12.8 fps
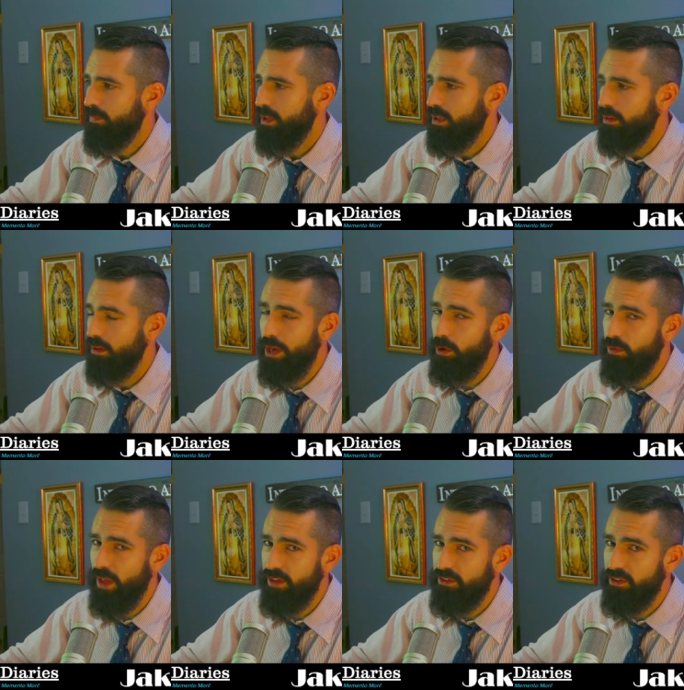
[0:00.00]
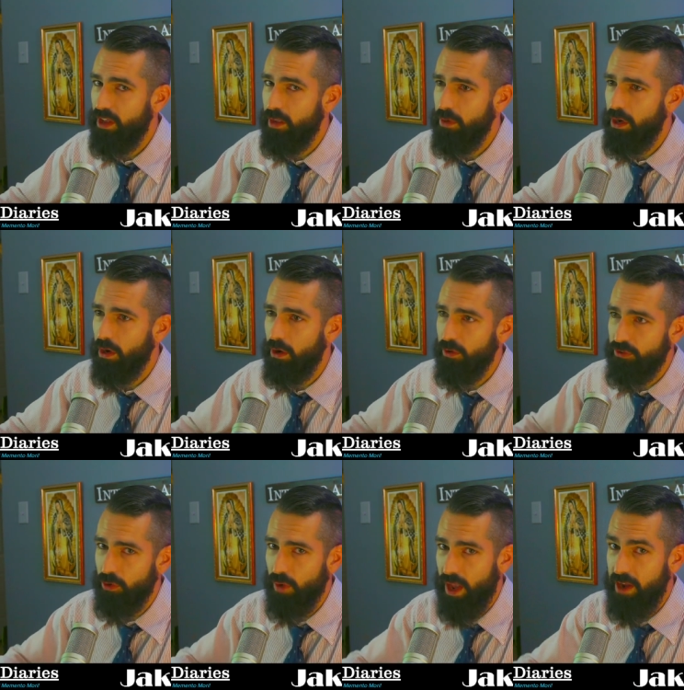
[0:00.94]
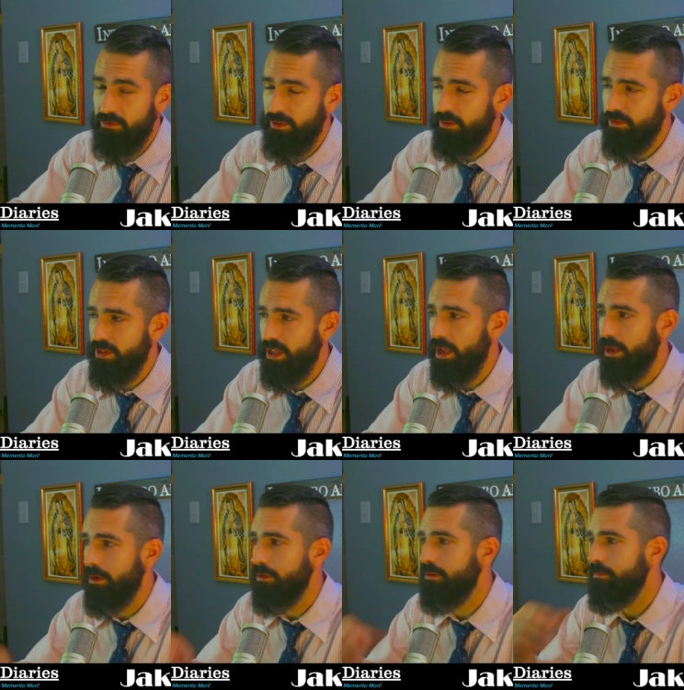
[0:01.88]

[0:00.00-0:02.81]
Later that same year, so 858,